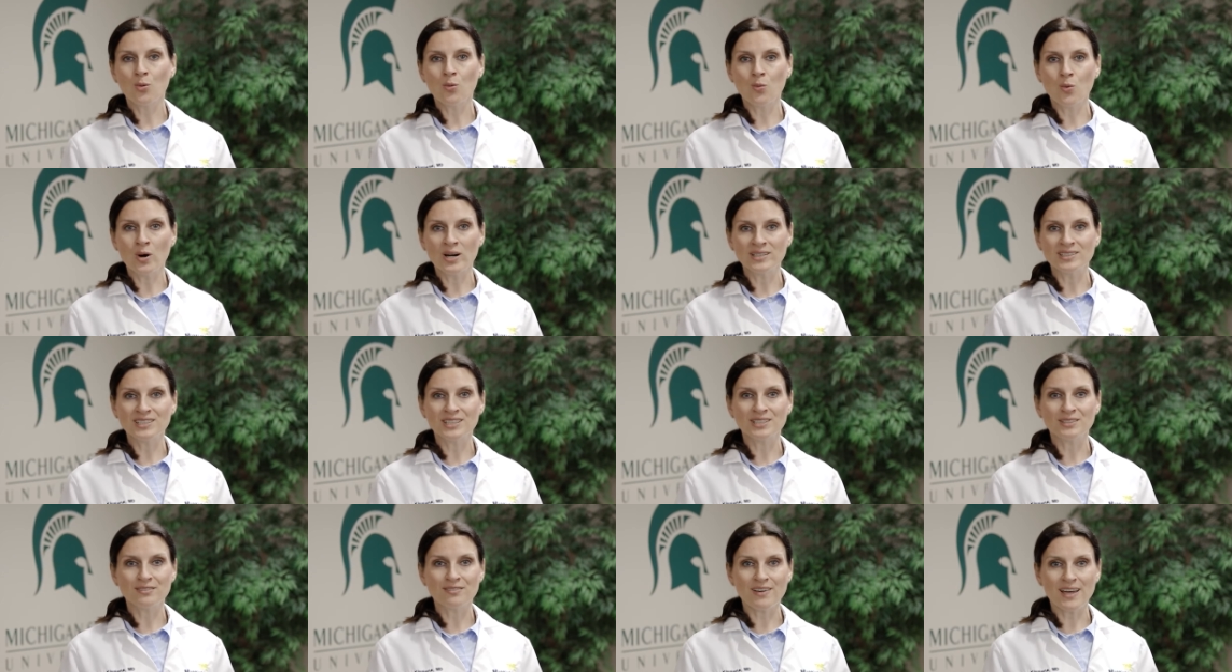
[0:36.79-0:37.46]
one
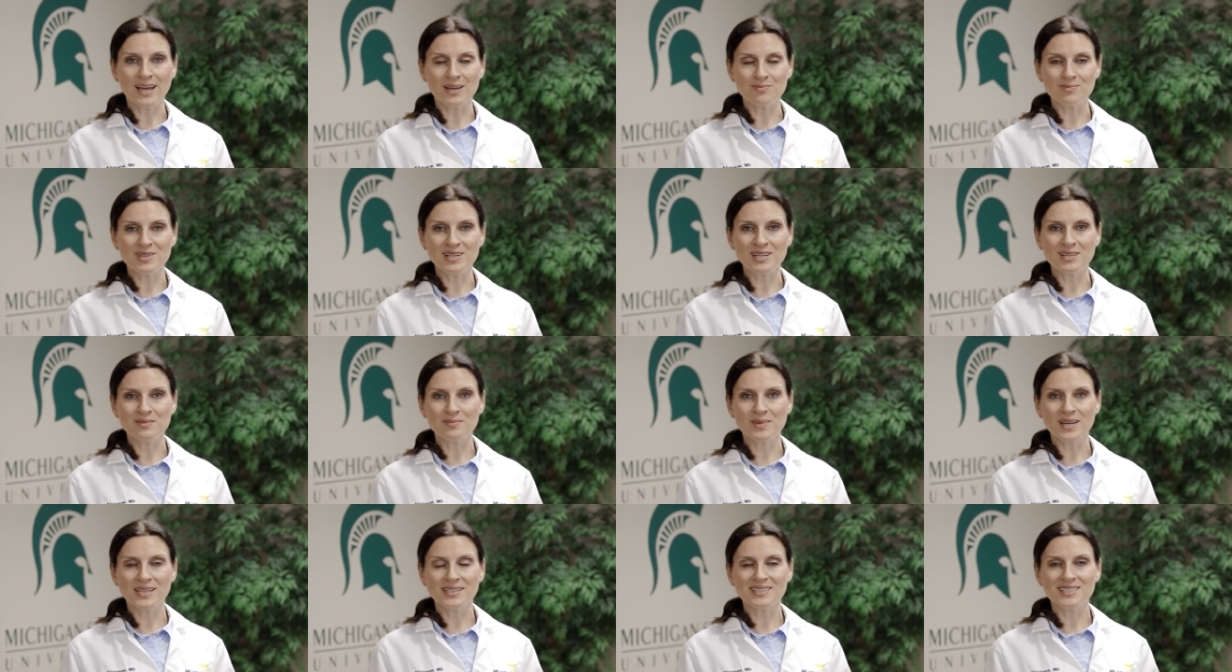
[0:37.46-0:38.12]
in
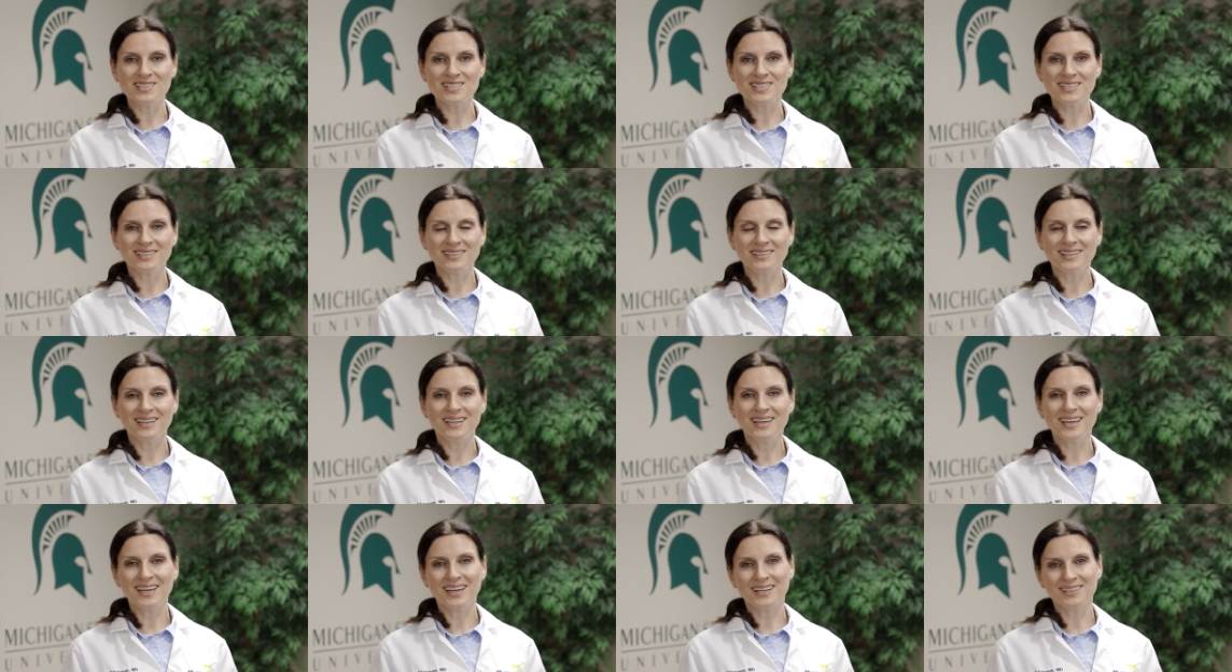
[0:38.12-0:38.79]
family medicine
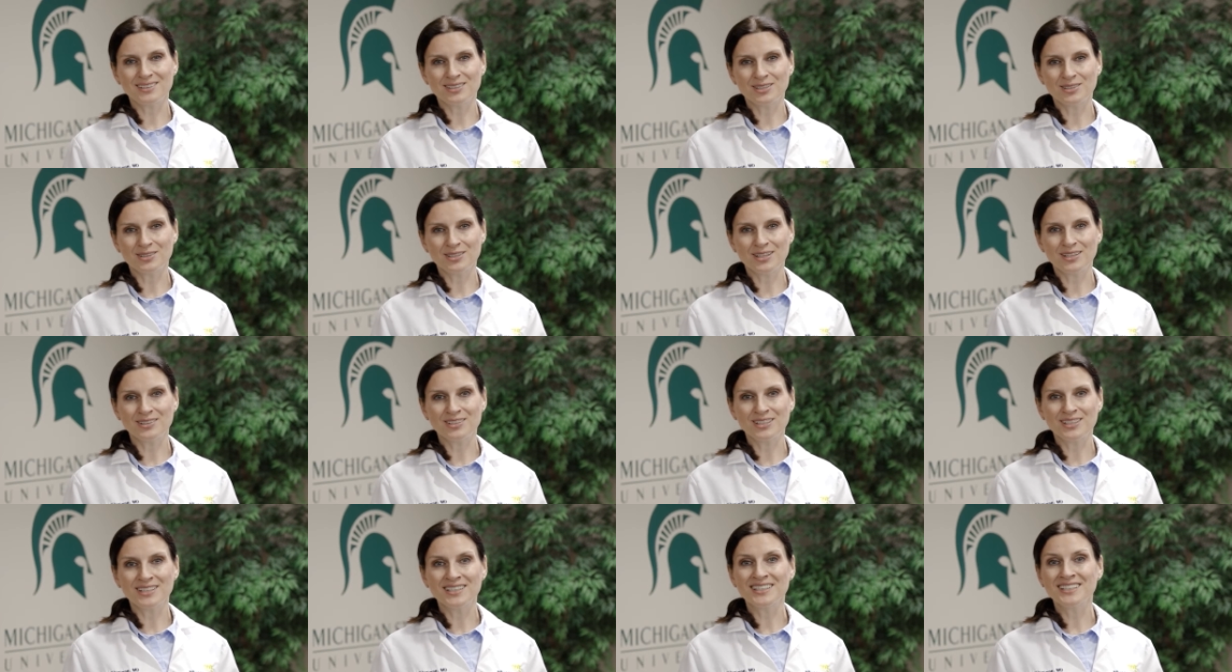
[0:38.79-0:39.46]
and
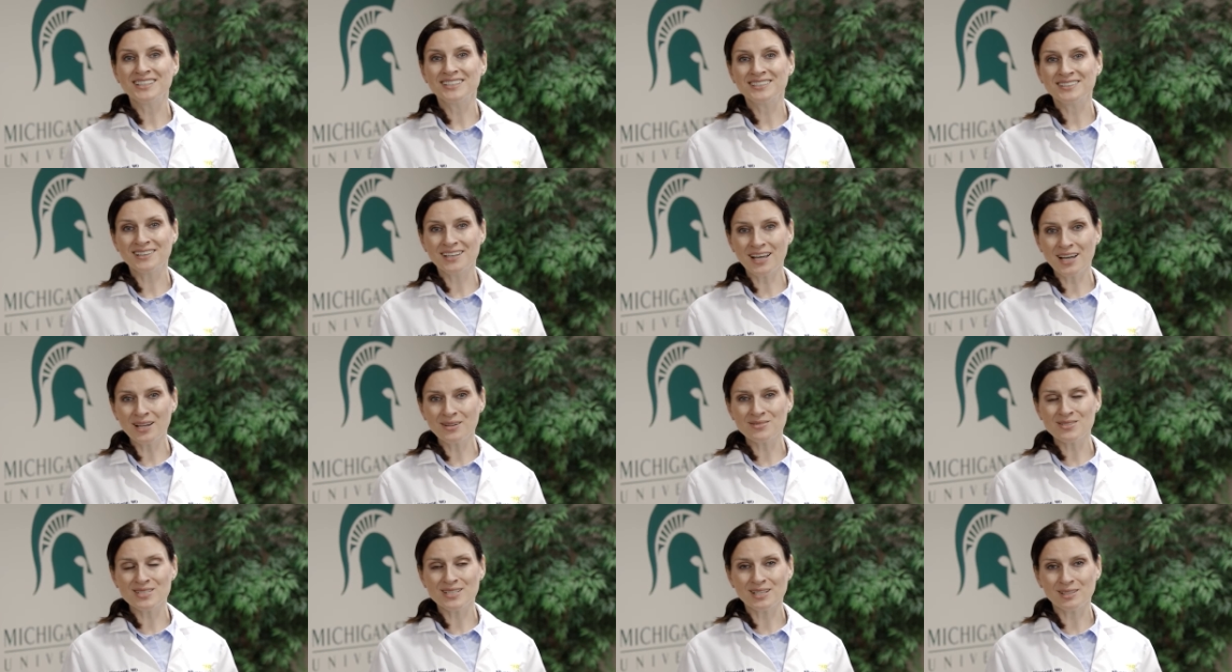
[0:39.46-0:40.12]
another in
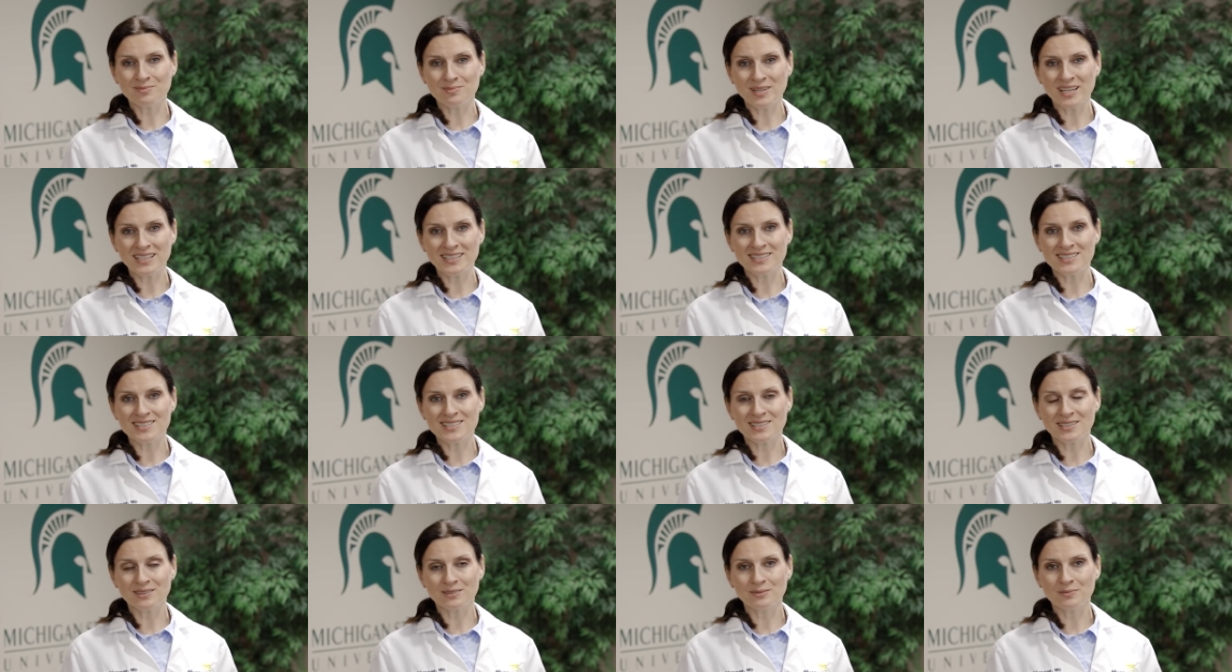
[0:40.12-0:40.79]
lifestyle
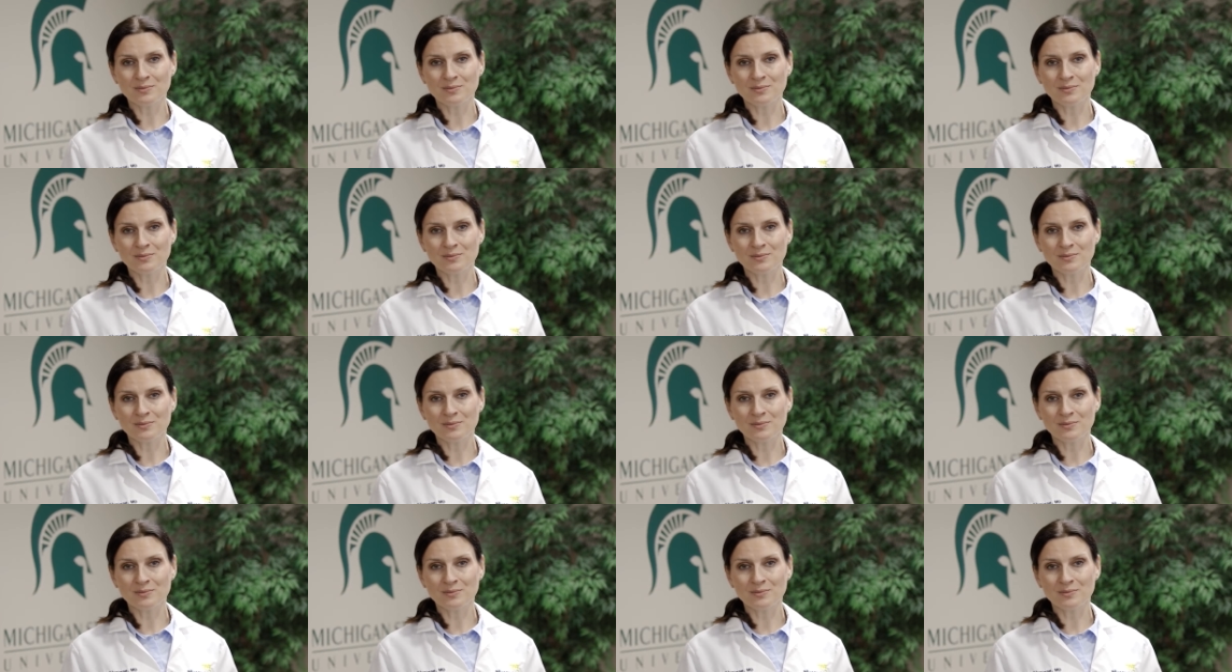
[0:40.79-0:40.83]
medicine.